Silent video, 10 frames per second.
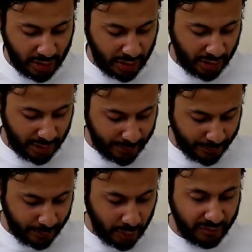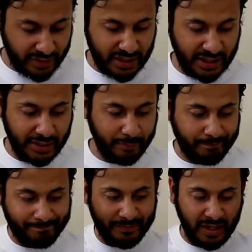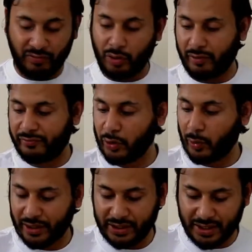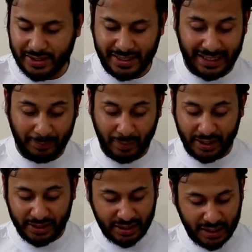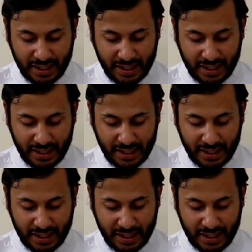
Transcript: Obviously, I've got a few ideas in mind.